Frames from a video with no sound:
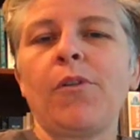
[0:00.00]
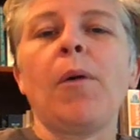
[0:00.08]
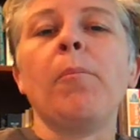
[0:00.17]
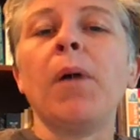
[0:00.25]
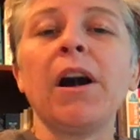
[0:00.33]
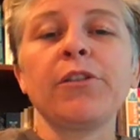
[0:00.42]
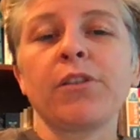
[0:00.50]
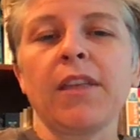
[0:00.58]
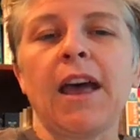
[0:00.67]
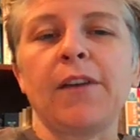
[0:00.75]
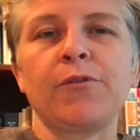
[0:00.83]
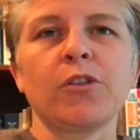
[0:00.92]
a month
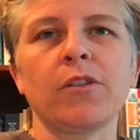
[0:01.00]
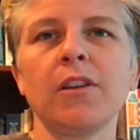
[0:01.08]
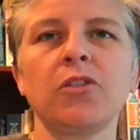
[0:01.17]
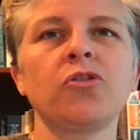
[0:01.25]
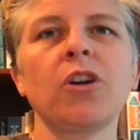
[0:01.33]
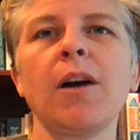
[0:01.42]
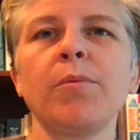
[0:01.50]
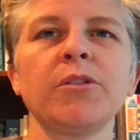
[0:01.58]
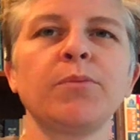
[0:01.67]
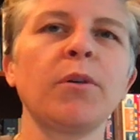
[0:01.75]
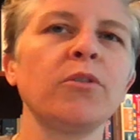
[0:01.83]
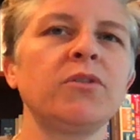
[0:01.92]
left or this job
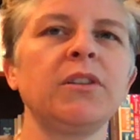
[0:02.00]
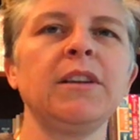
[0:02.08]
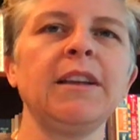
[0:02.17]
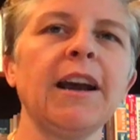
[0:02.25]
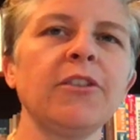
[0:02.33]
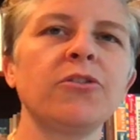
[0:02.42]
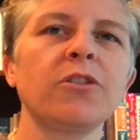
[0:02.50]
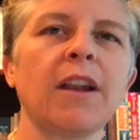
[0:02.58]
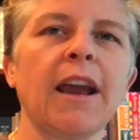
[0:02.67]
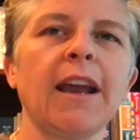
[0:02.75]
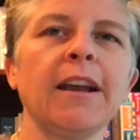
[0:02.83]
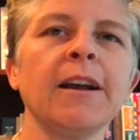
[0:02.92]
was posted
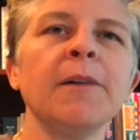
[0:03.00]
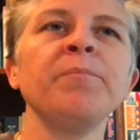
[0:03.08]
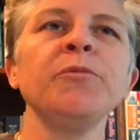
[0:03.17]
yesterday,